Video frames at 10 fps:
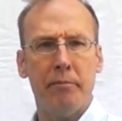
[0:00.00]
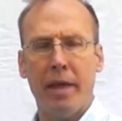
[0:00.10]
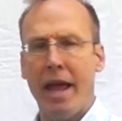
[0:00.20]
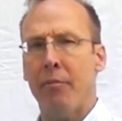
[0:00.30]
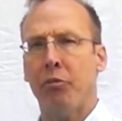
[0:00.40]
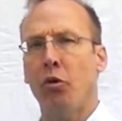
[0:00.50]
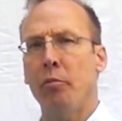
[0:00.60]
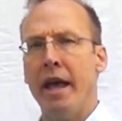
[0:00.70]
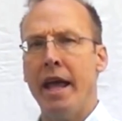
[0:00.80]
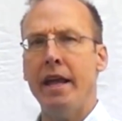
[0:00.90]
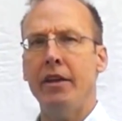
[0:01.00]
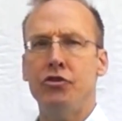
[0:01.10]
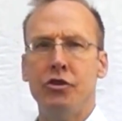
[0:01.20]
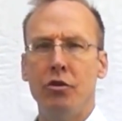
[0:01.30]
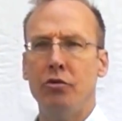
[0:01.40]
April, May,
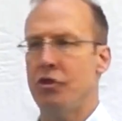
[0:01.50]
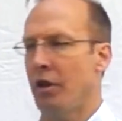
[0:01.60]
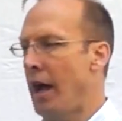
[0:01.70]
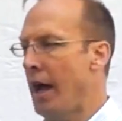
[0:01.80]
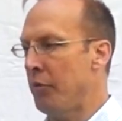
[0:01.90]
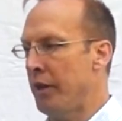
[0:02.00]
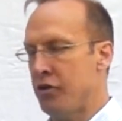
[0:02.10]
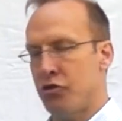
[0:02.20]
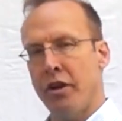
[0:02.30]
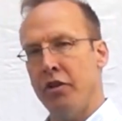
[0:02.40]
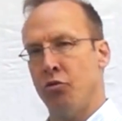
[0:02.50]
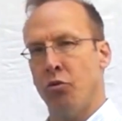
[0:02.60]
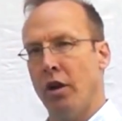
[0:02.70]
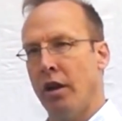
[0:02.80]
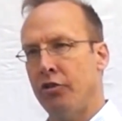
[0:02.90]
June, July, when that tree is
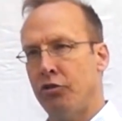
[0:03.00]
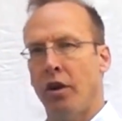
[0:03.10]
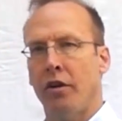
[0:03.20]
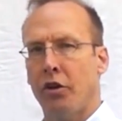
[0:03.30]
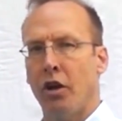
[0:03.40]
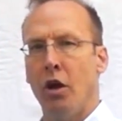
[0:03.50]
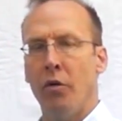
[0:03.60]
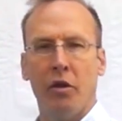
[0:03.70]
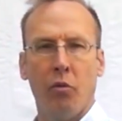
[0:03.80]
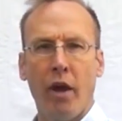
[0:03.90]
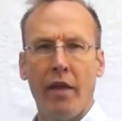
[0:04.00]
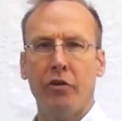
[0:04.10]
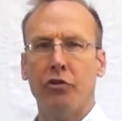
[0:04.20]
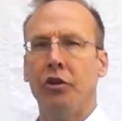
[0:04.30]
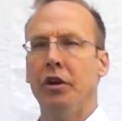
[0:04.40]
really starting to grow and the
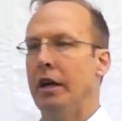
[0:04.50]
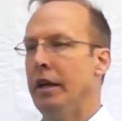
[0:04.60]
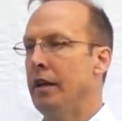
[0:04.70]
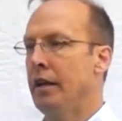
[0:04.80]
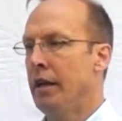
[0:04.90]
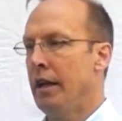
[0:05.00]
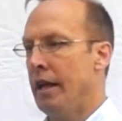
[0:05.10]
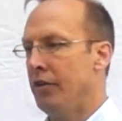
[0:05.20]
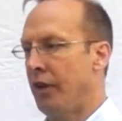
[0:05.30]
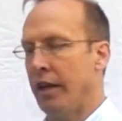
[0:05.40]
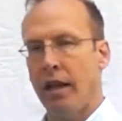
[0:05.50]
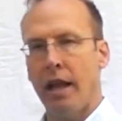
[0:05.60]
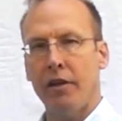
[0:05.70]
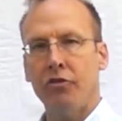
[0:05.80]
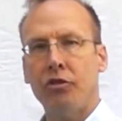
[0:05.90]
weather's good, it's getting a
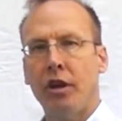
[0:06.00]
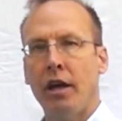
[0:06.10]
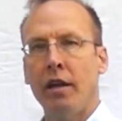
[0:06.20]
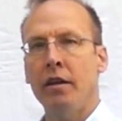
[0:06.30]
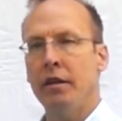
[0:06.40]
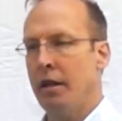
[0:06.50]
lot of sun.